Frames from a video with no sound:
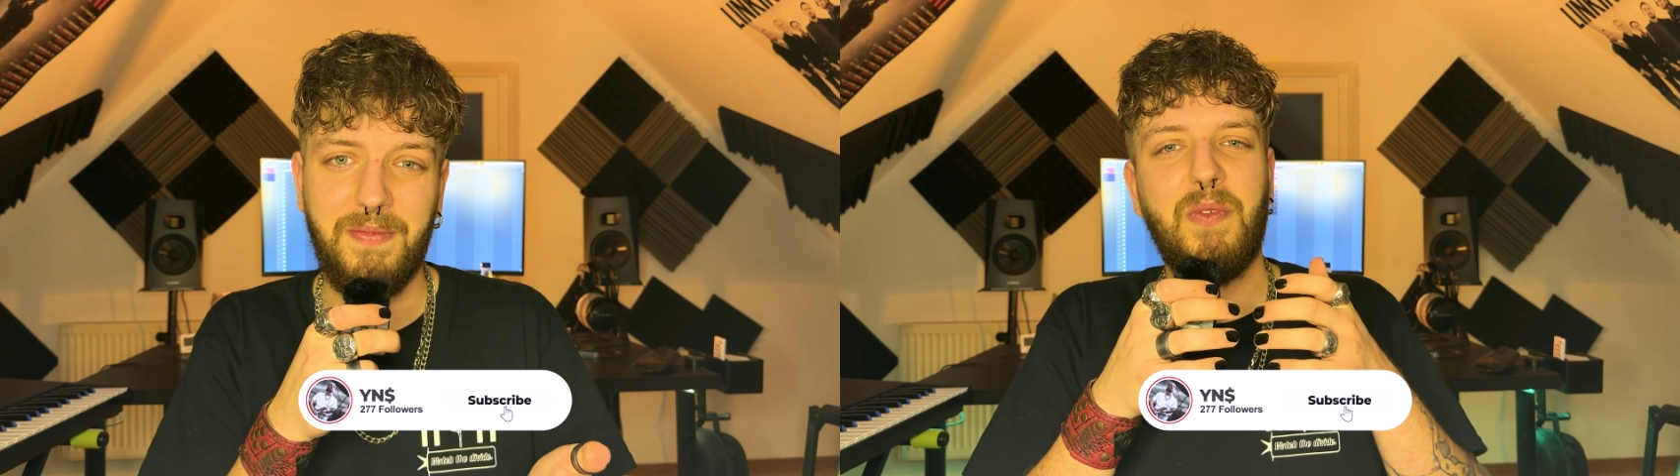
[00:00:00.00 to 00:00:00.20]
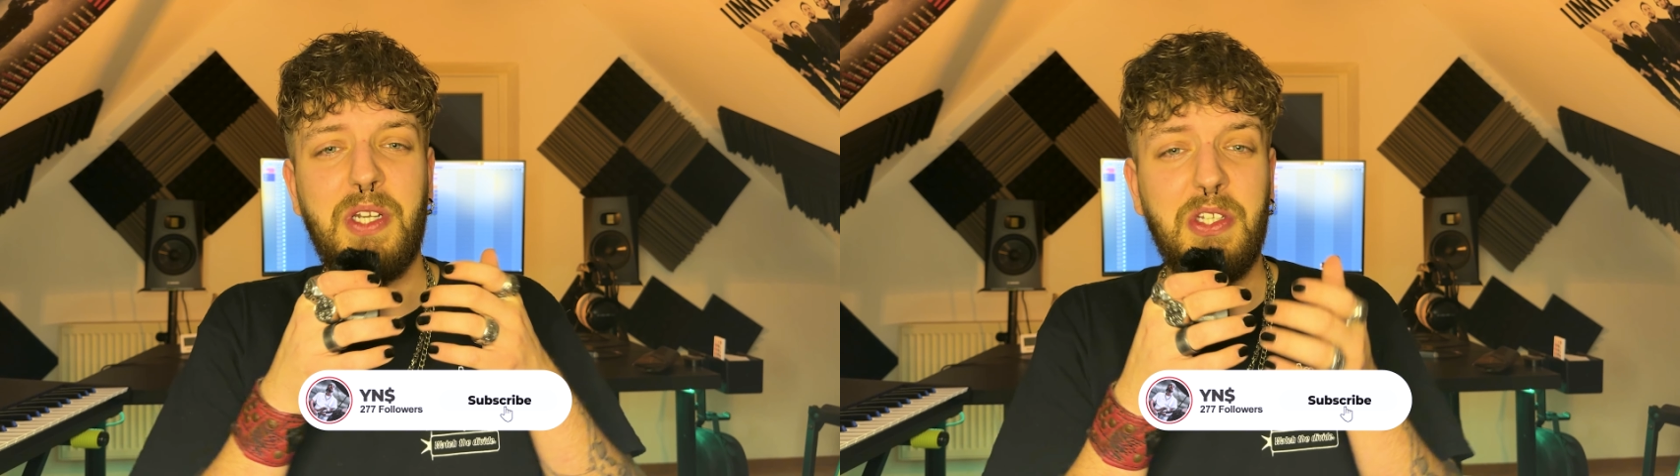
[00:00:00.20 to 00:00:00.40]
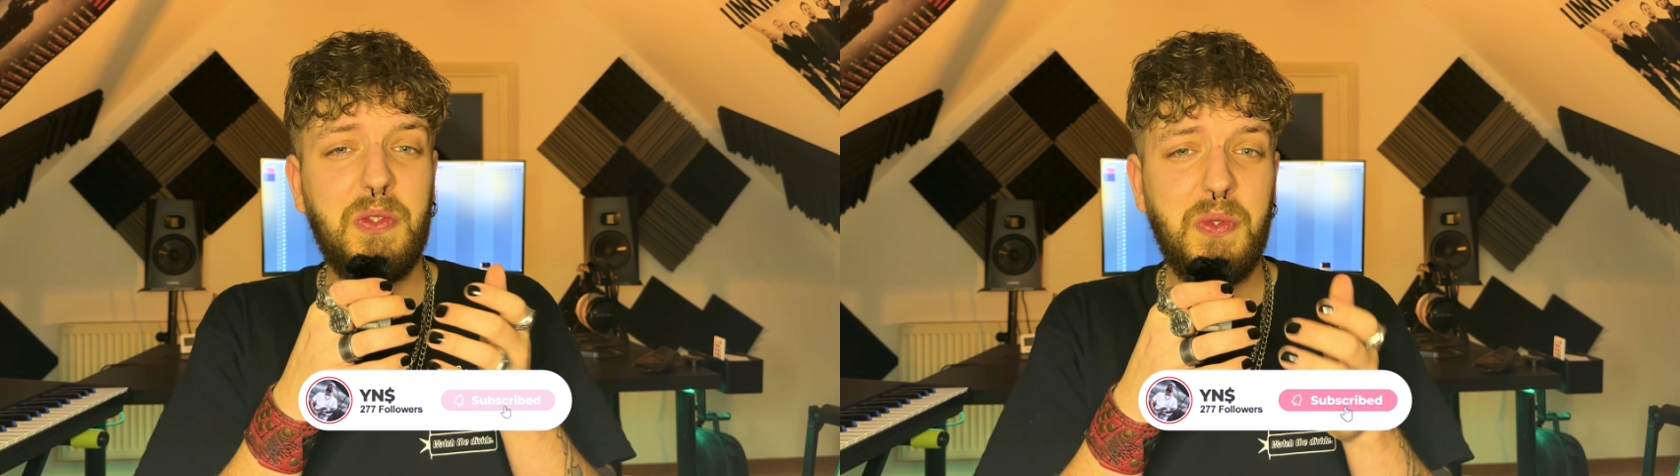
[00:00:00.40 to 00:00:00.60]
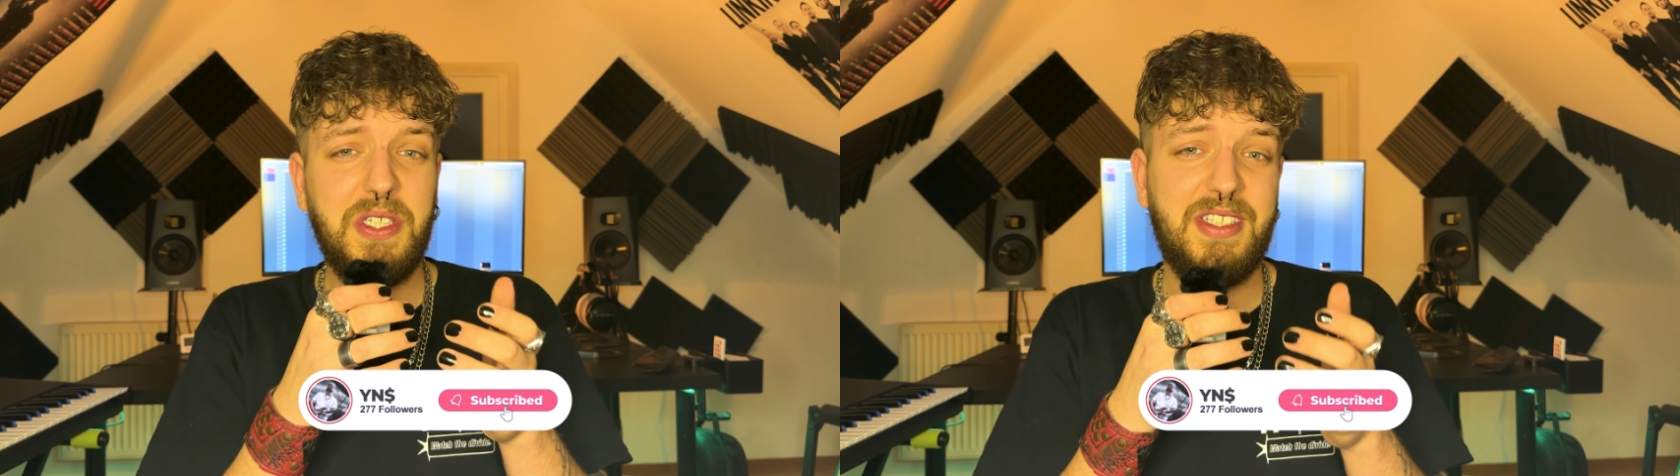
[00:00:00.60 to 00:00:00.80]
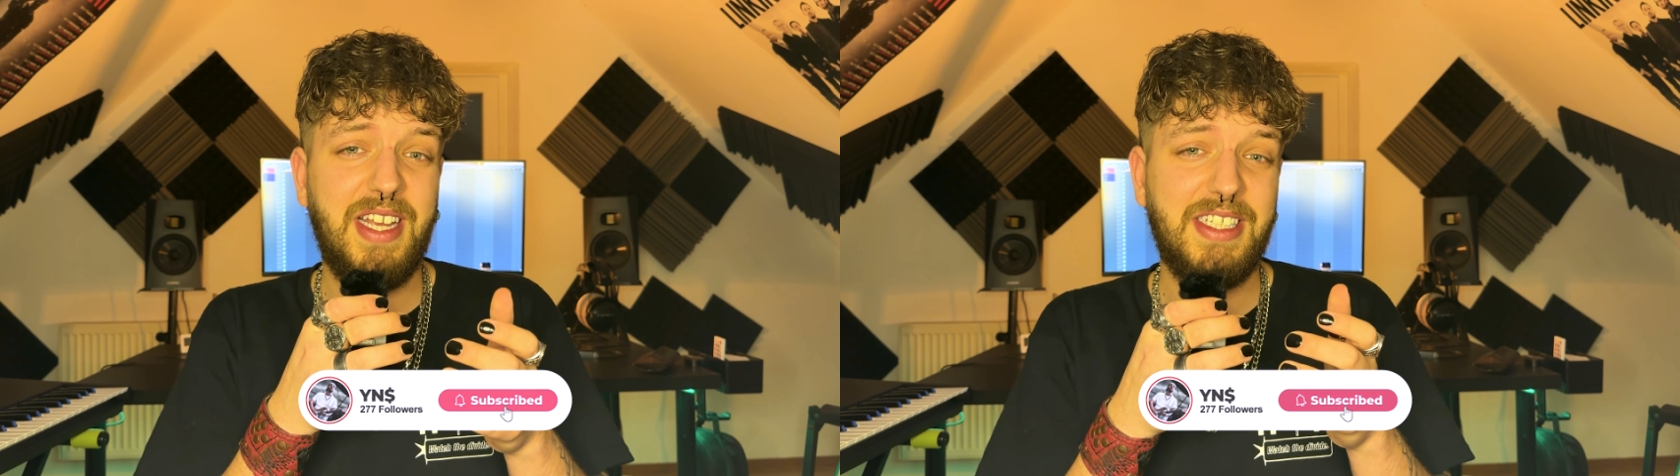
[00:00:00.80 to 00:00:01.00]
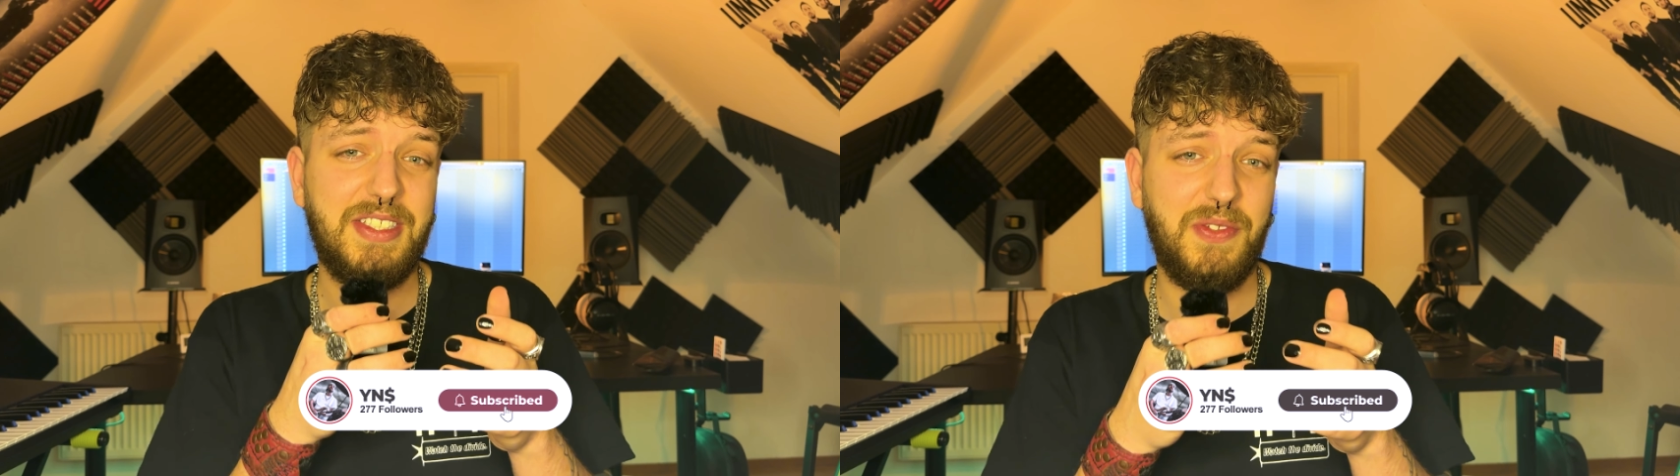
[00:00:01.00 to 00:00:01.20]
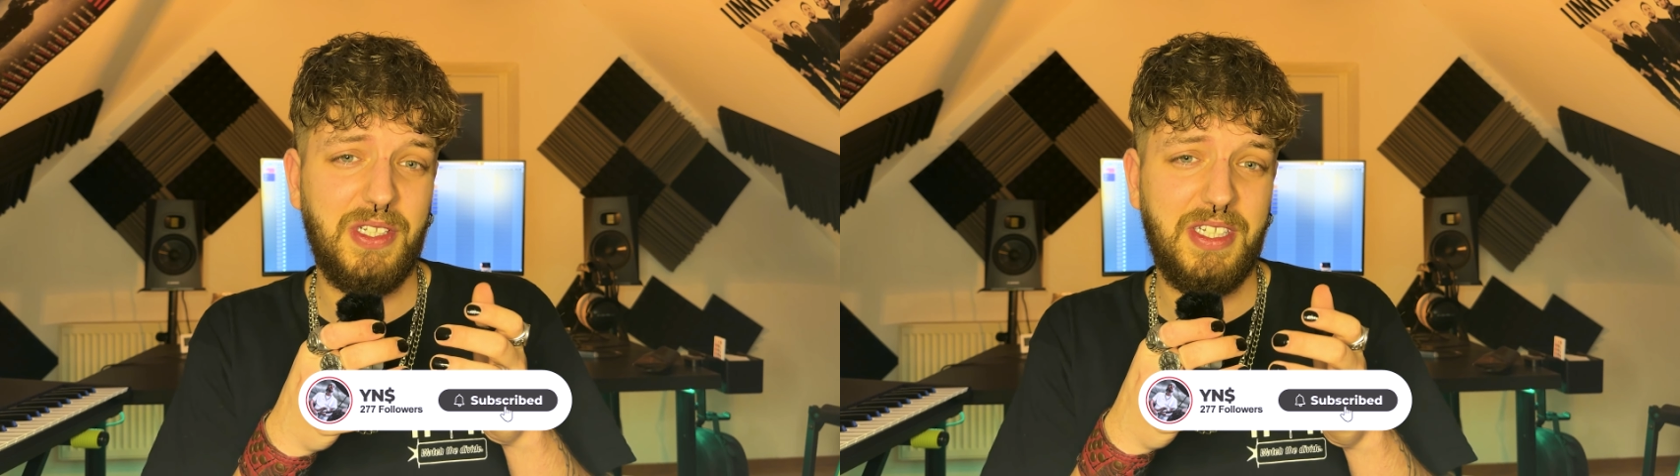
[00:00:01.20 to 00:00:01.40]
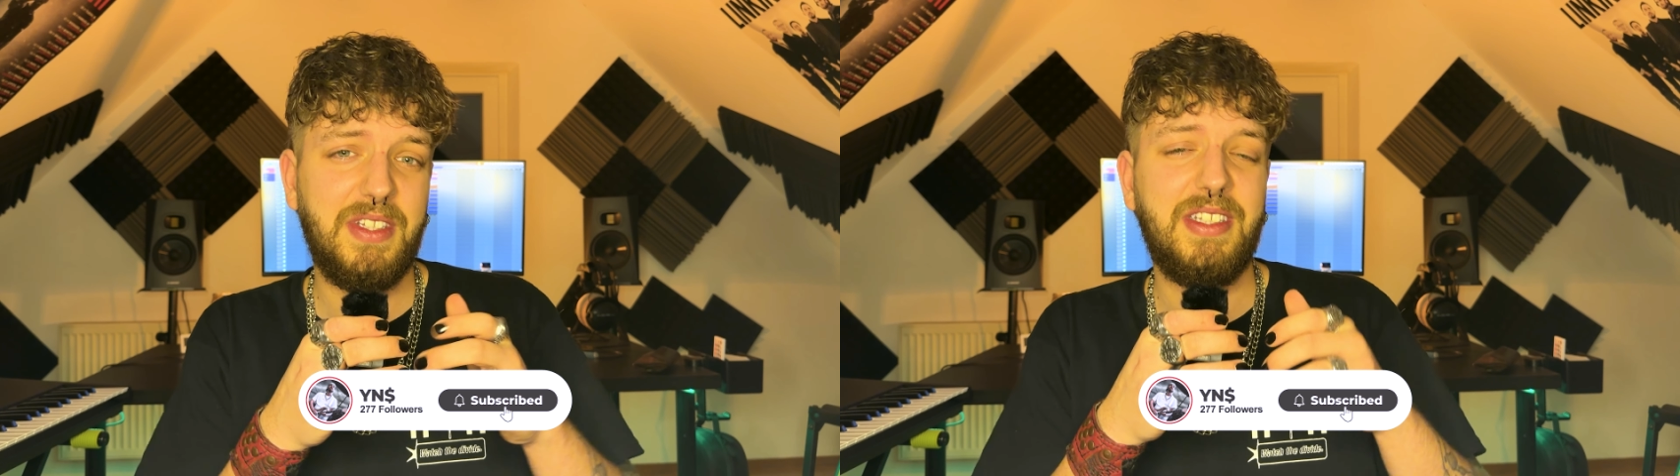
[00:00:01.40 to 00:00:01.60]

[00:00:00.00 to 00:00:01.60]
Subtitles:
When you do it tastefully,